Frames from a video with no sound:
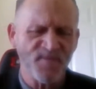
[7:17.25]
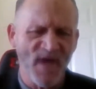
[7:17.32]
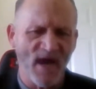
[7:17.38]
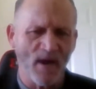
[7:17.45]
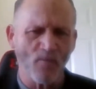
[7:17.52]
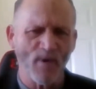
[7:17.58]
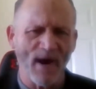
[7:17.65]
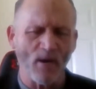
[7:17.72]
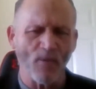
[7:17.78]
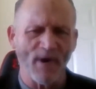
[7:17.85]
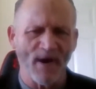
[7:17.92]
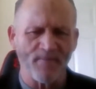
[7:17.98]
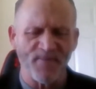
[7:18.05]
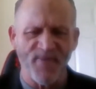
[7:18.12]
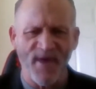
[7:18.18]
And when I went
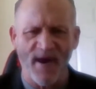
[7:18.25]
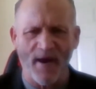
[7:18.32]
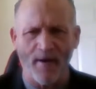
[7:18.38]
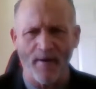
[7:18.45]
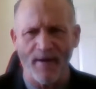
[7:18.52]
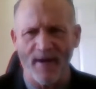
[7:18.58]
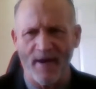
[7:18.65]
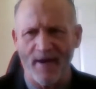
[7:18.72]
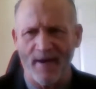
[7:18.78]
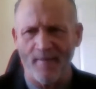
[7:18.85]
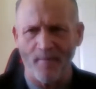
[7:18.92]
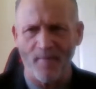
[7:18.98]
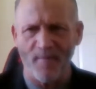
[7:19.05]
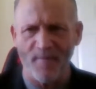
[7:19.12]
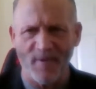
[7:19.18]
up there,
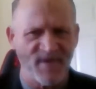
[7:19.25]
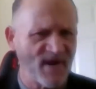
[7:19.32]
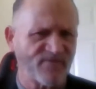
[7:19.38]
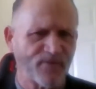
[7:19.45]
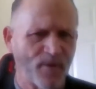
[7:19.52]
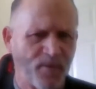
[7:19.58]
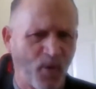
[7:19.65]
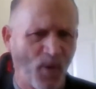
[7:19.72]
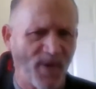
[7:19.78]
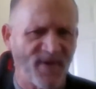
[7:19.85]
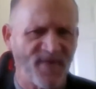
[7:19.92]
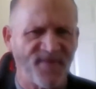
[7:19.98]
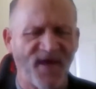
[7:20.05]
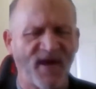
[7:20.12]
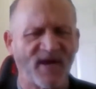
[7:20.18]
never
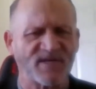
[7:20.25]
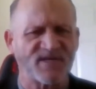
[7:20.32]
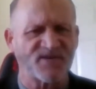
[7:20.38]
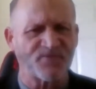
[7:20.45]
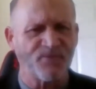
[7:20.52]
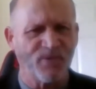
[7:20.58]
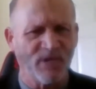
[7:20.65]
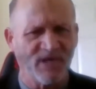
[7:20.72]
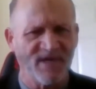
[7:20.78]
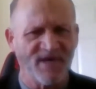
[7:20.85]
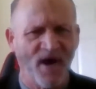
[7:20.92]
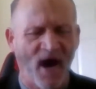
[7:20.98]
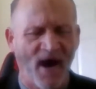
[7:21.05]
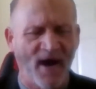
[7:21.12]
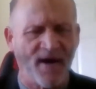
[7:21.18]
reported, and things just really
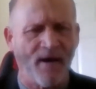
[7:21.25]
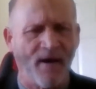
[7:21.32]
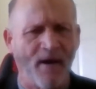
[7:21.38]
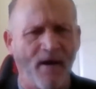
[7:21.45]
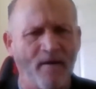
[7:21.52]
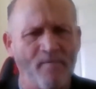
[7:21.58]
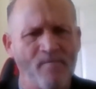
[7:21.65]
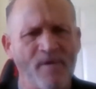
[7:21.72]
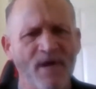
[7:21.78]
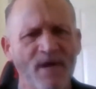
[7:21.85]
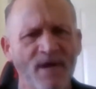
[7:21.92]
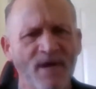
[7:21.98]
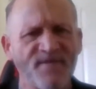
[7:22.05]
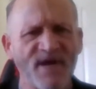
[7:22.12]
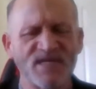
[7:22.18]
got
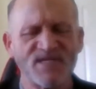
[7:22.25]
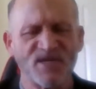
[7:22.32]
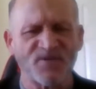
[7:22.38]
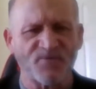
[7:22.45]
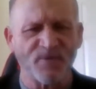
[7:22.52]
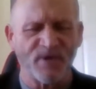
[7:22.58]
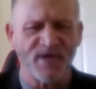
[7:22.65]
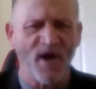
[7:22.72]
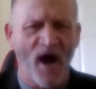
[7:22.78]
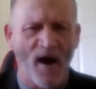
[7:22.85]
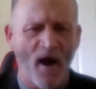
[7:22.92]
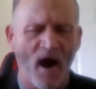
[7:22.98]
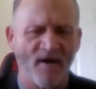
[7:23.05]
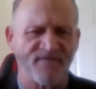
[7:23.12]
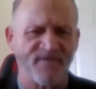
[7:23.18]

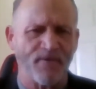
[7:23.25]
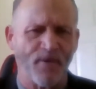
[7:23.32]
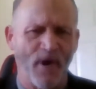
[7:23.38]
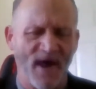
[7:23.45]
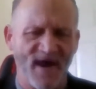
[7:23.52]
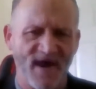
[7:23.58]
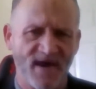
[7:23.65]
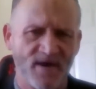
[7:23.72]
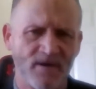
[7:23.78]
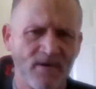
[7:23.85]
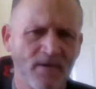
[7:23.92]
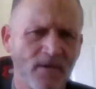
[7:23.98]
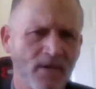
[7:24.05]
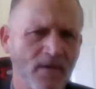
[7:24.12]
off and running.